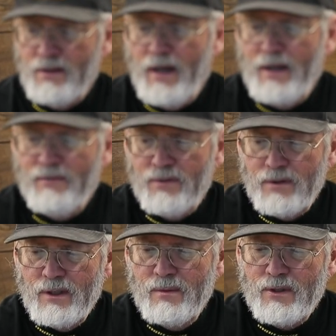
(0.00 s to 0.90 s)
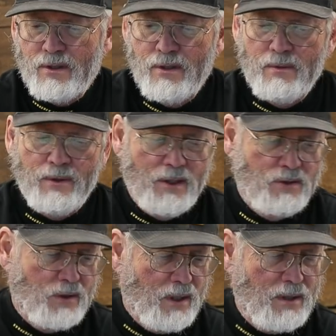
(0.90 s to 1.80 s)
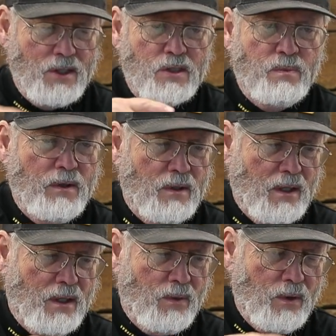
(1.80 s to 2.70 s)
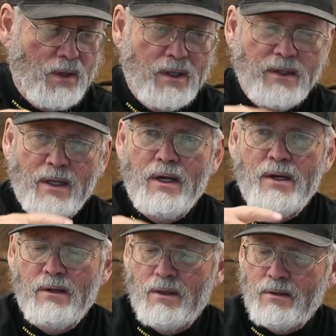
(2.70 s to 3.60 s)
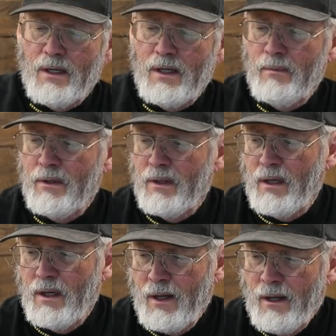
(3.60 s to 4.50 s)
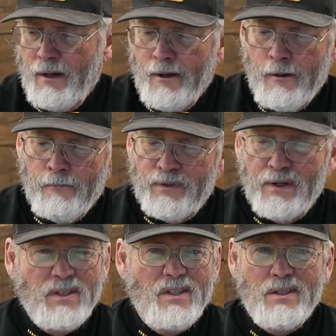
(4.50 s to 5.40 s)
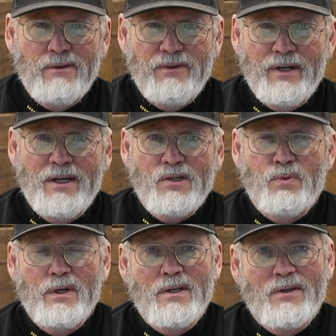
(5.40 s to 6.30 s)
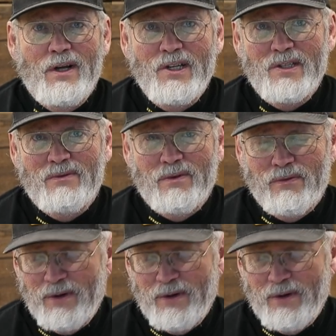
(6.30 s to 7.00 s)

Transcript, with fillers: line for leader material because you got that spinner kind of working on that line all the time. And uh, this isn't a finesse presentation for